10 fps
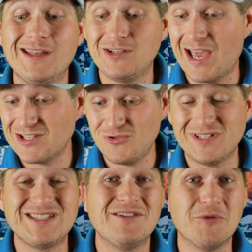And as you
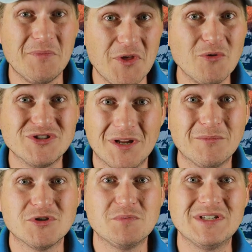can see from those
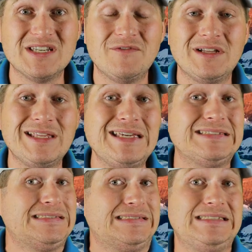numbers
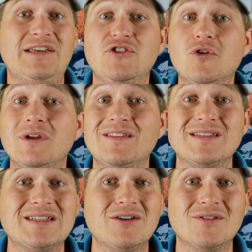specifically, if you don't hit the
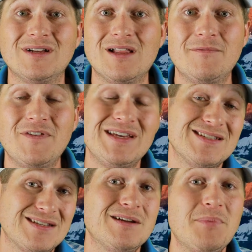center of the club face,
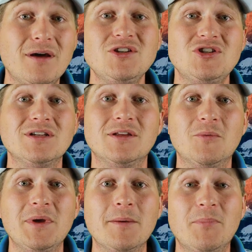it's going to punish you a
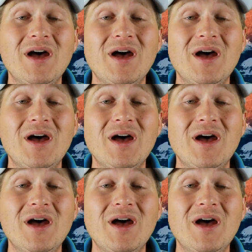little bit.